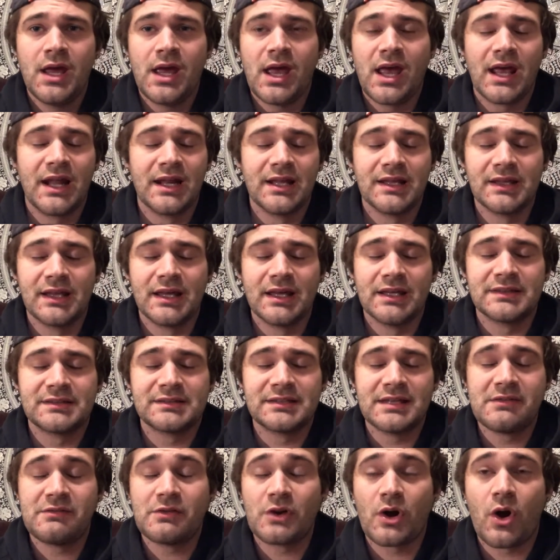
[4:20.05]
and
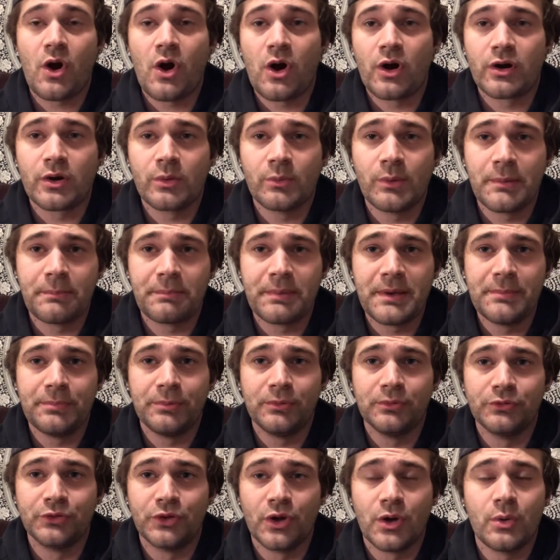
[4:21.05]
it's even harder when
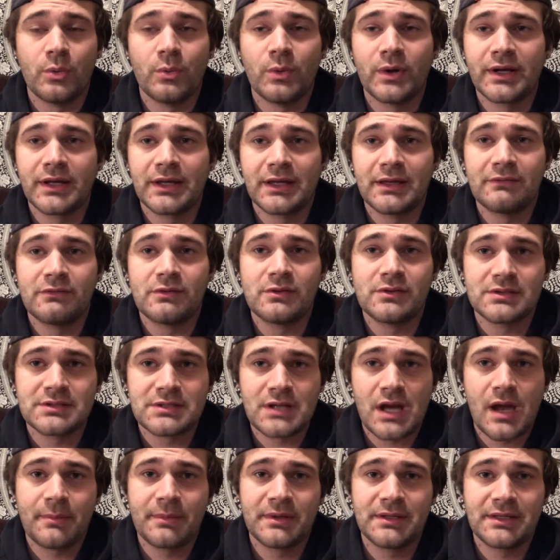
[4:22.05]
people don't want to give you the
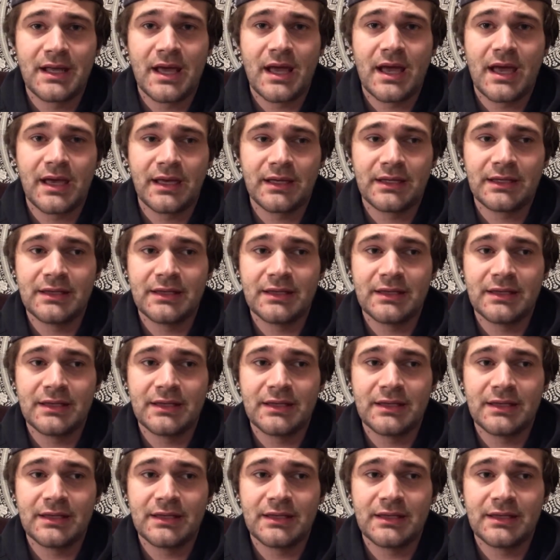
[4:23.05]
time of day,